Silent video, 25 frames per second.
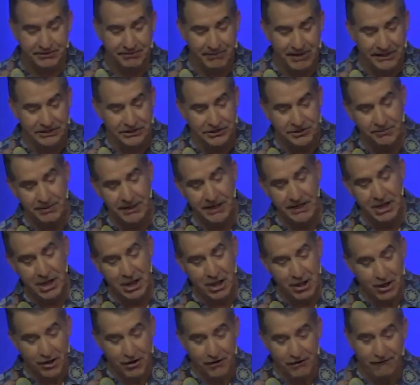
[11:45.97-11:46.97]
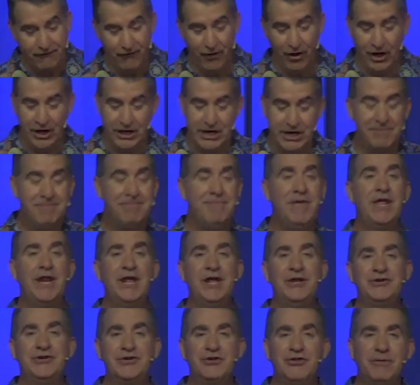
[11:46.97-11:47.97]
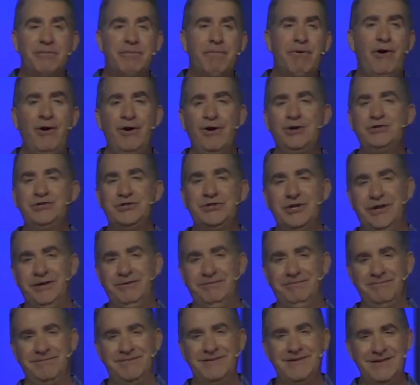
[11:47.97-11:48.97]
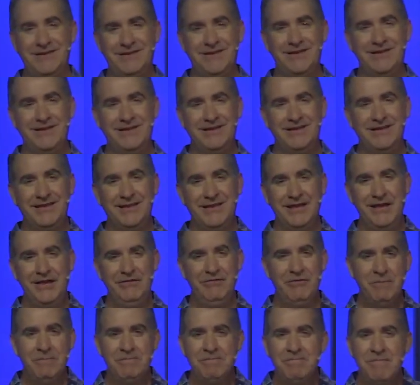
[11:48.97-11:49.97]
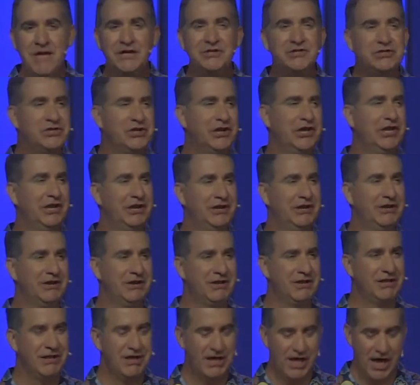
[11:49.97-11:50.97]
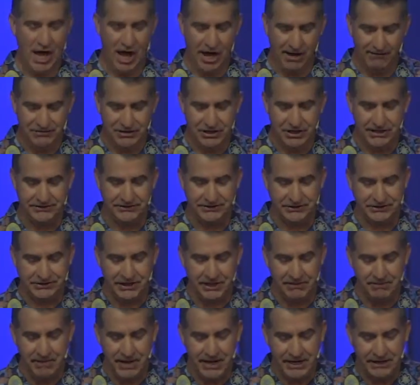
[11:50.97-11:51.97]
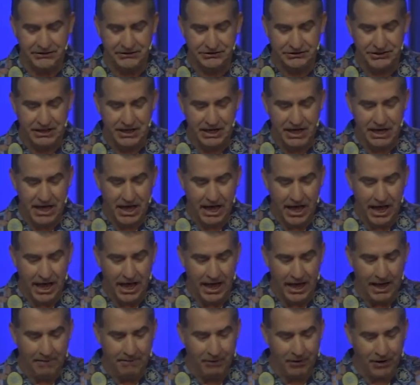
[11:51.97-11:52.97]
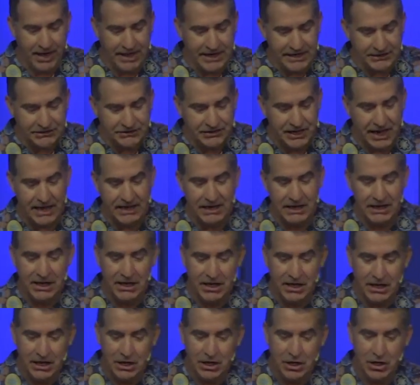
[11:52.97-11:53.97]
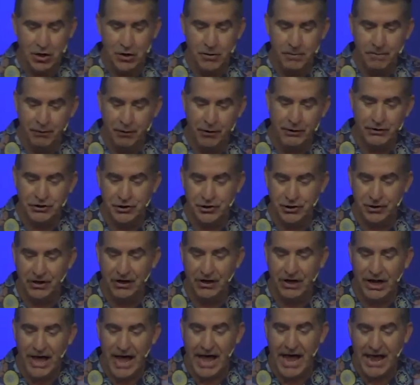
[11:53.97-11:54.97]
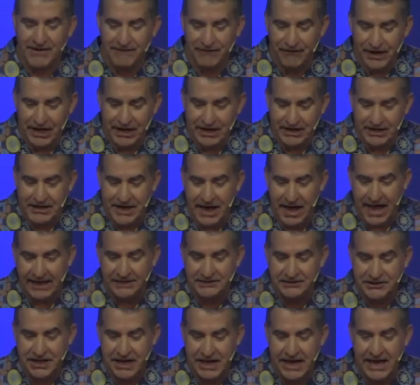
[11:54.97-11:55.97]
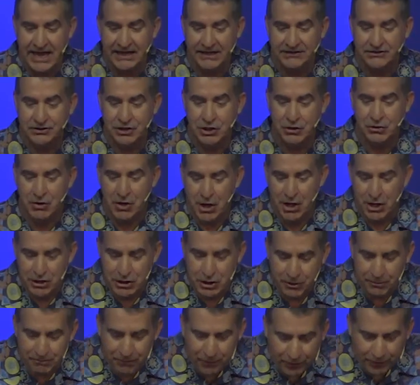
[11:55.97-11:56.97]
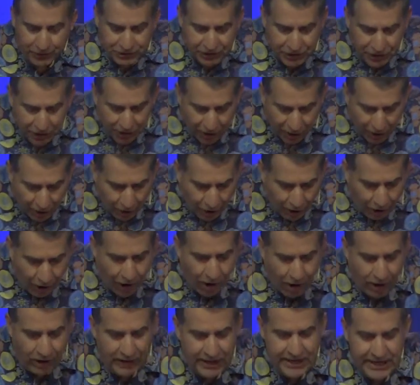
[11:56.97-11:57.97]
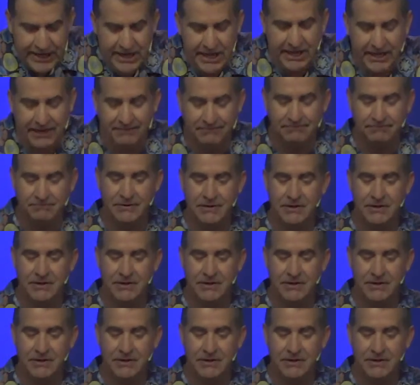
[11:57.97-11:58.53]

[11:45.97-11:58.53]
It means to be fully committed to the person and the mission of Jesus. It means uh, a place that you put your life in God's hands, you, you push it all in.